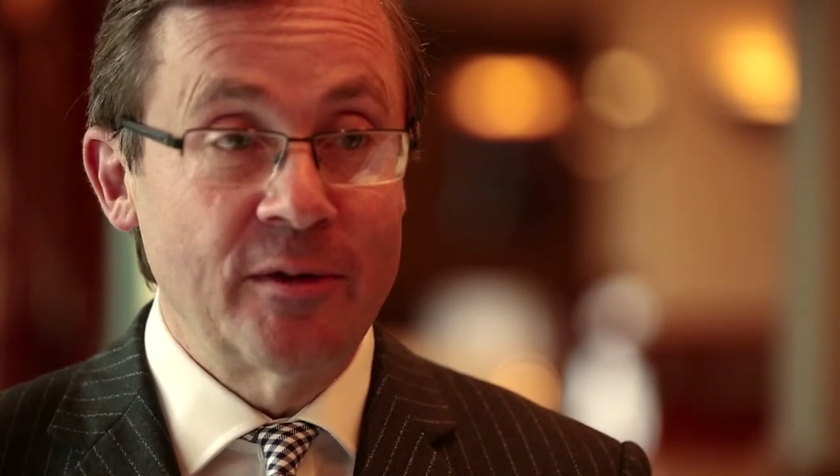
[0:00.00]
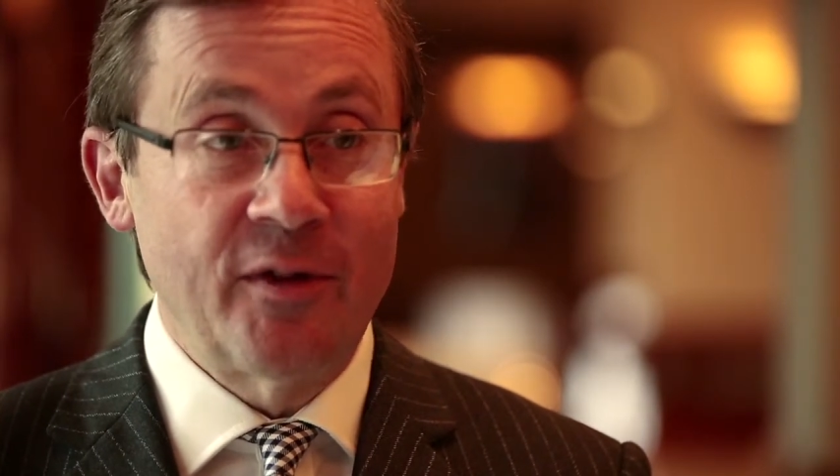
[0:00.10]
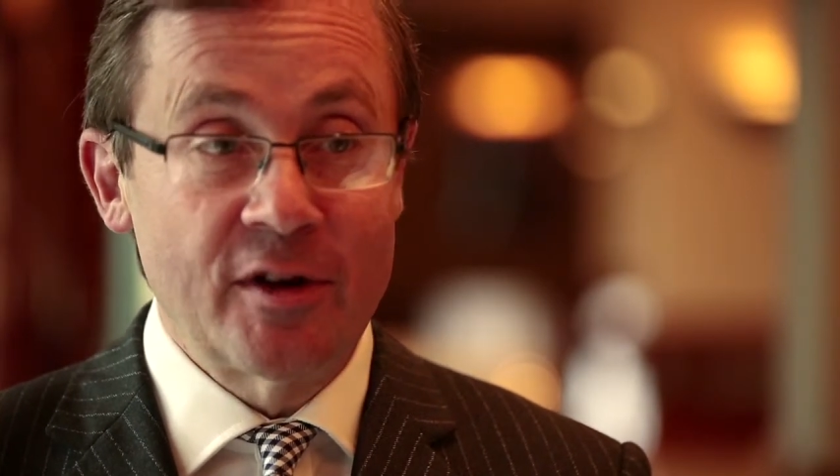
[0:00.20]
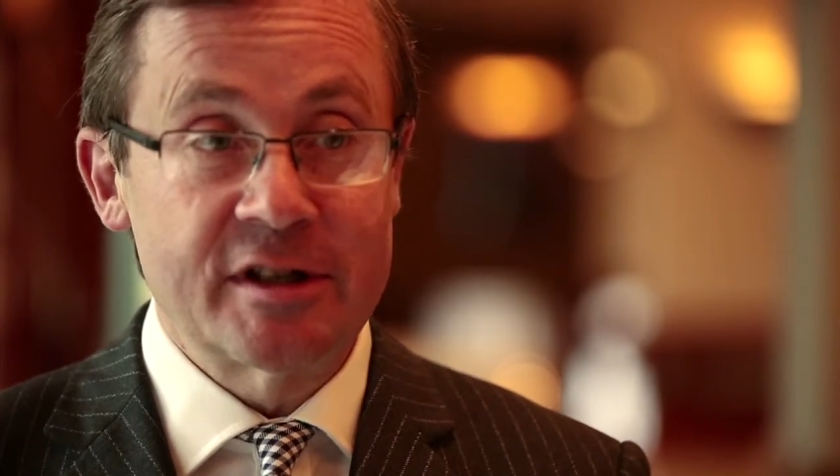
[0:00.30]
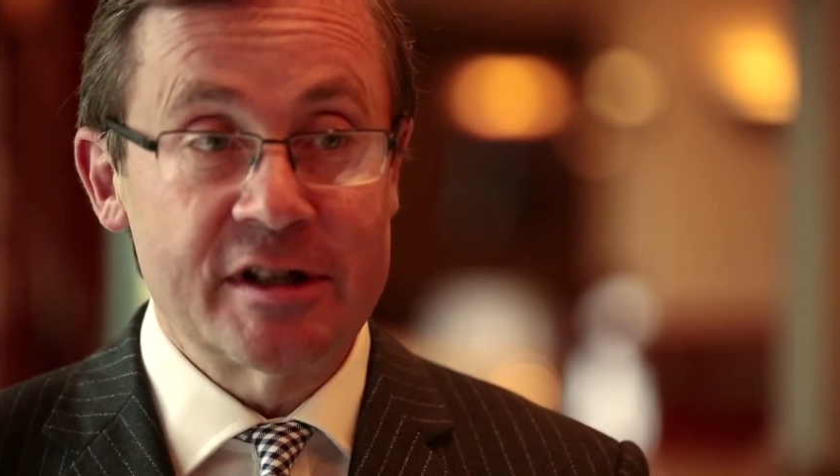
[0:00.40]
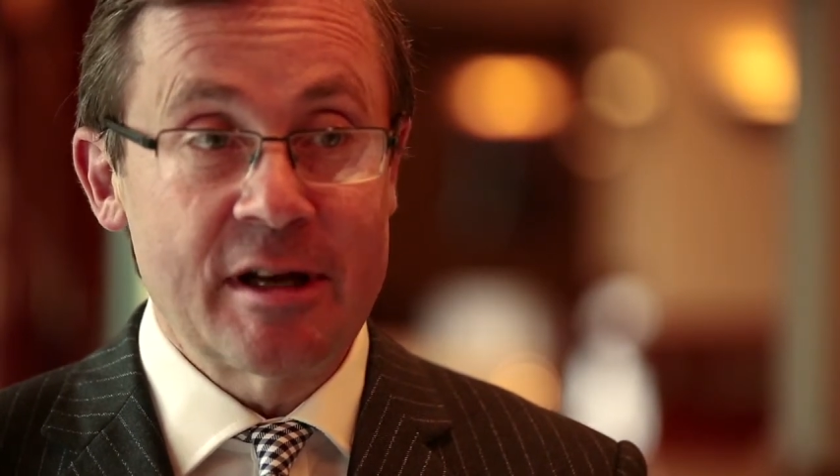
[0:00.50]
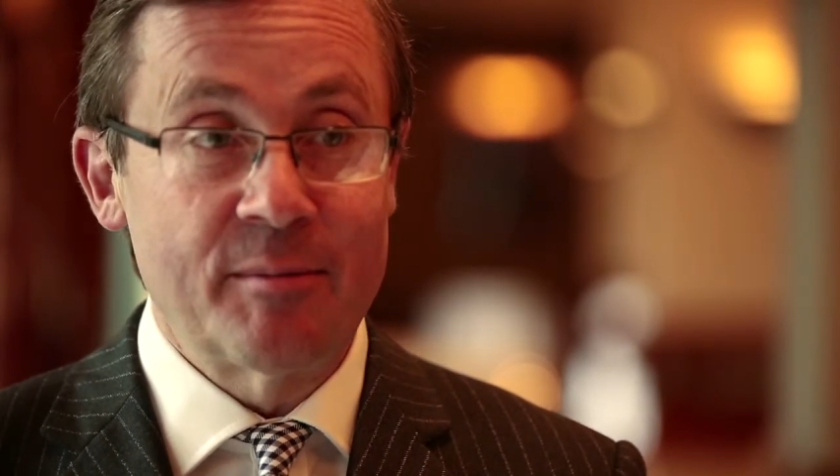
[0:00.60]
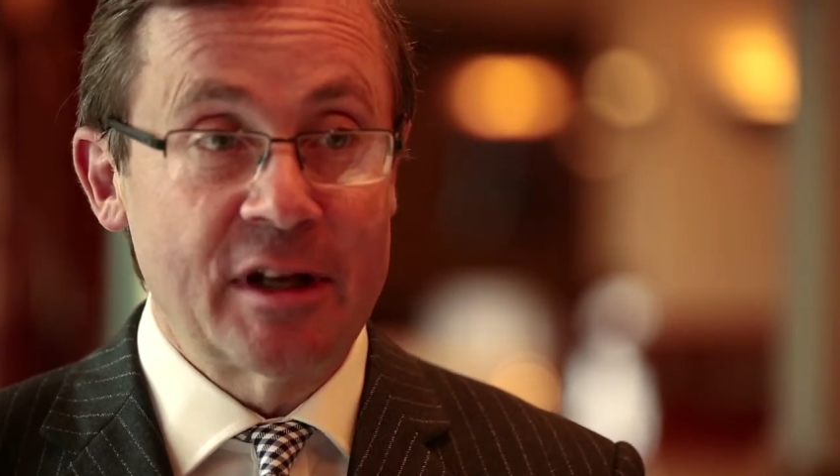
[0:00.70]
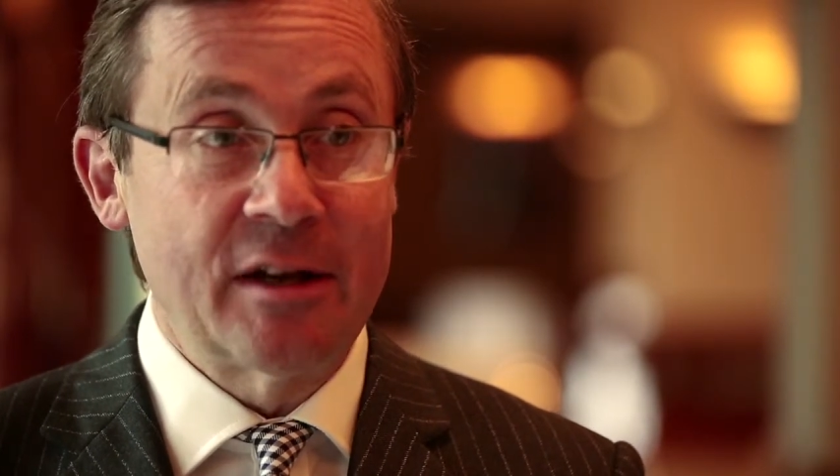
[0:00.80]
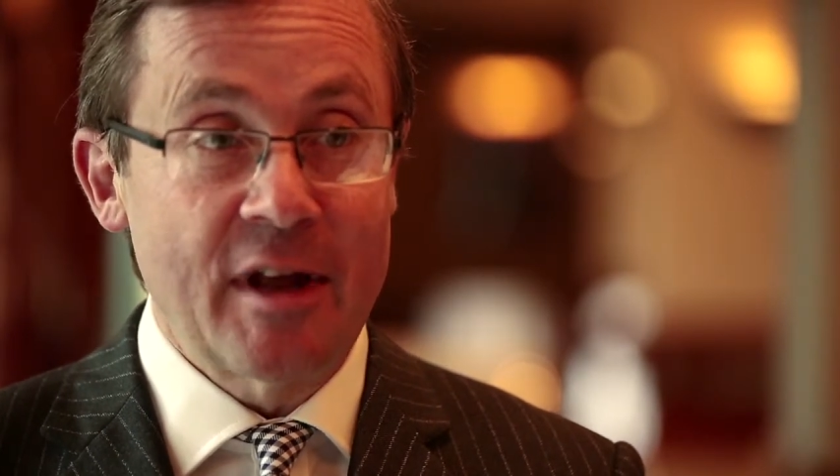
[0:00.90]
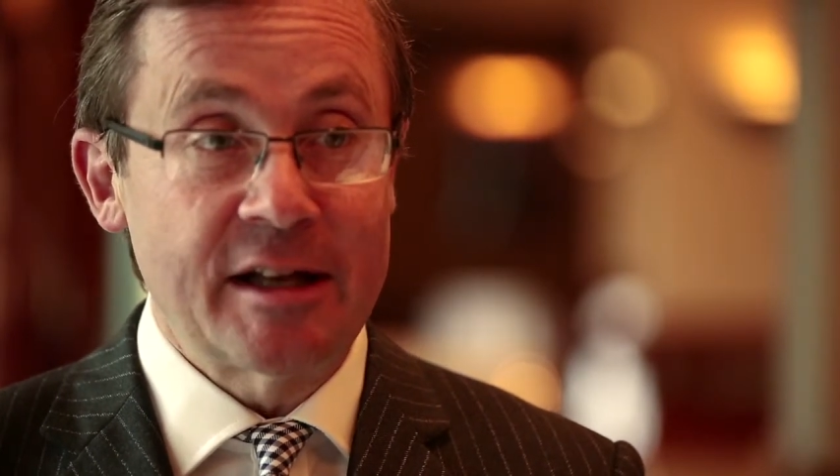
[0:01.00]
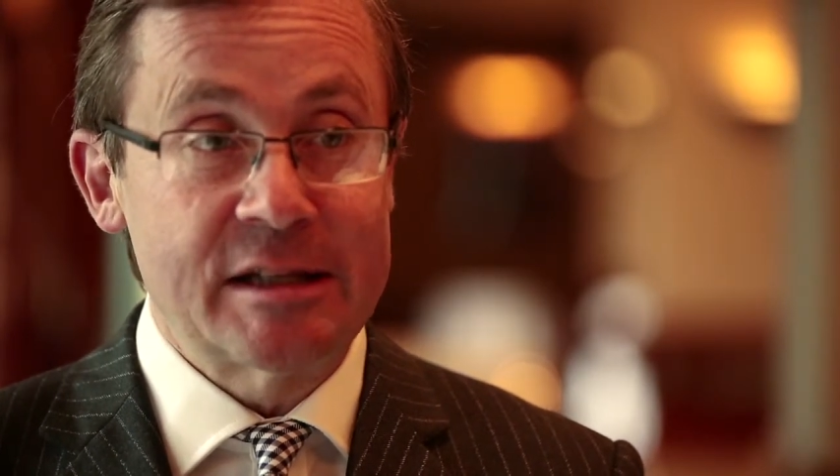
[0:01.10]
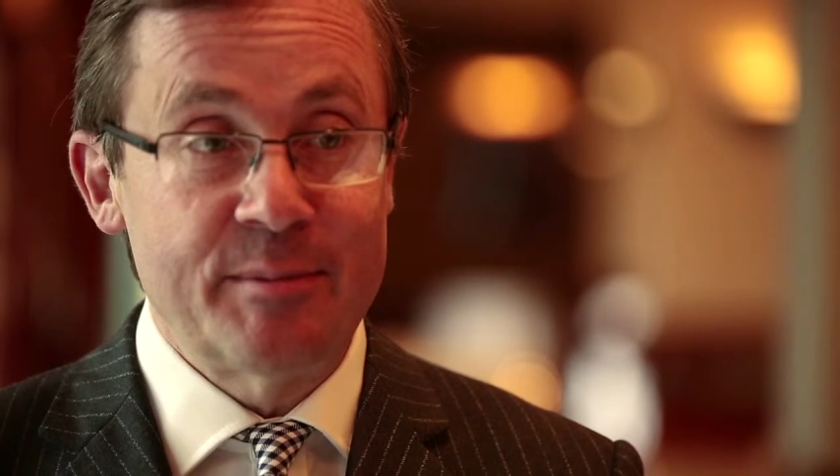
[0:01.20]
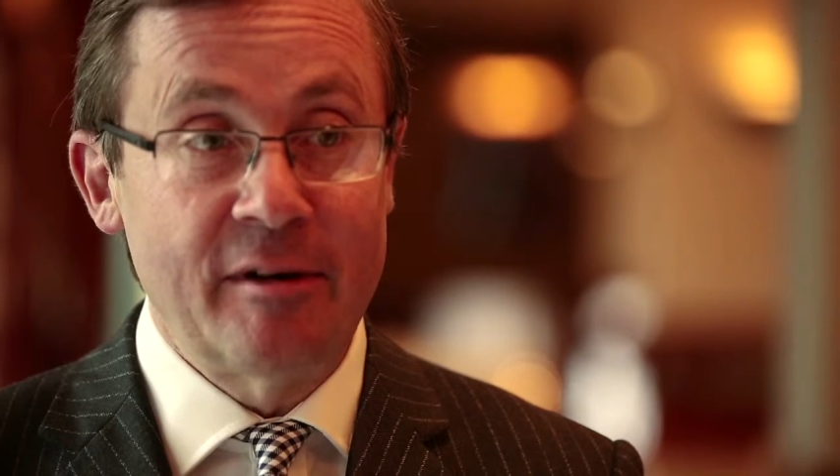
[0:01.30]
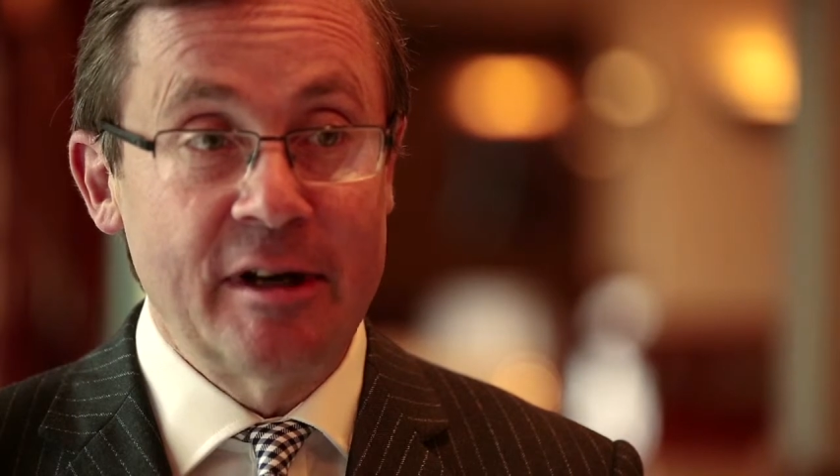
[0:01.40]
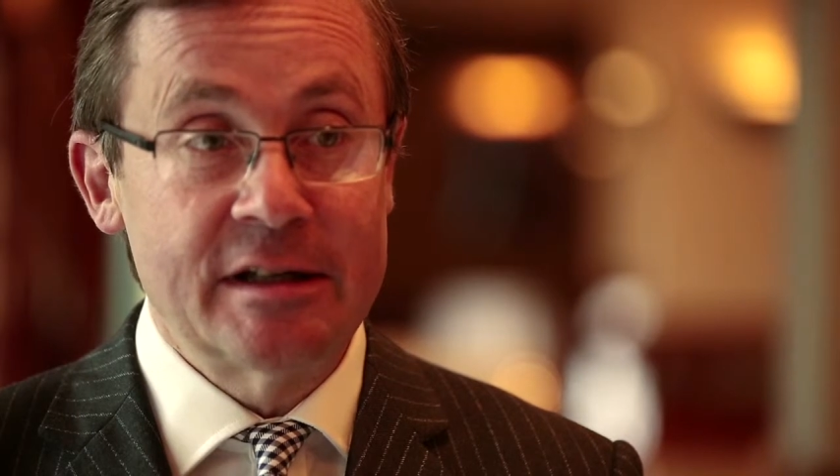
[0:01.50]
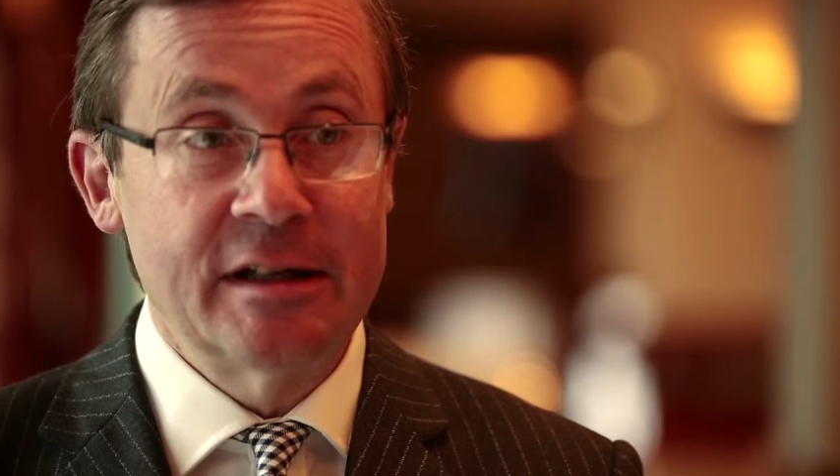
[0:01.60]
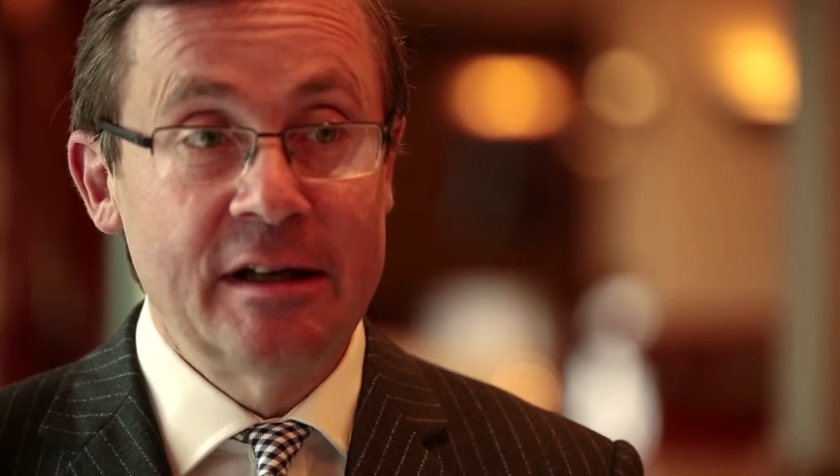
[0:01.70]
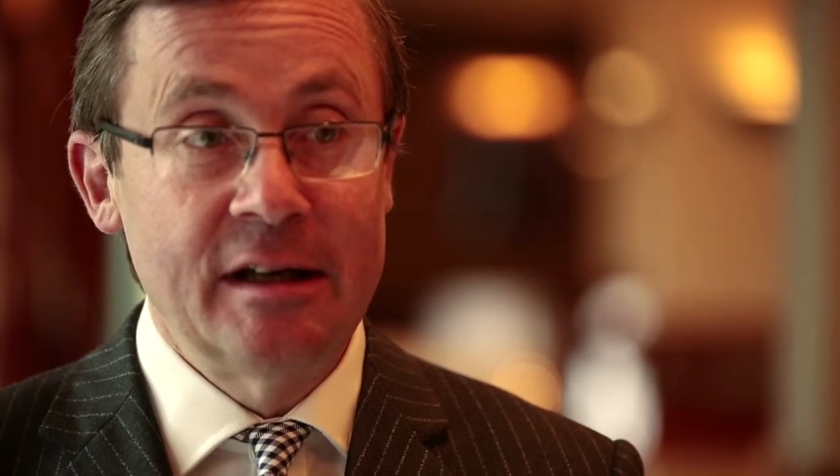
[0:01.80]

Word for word: foster something of that spirit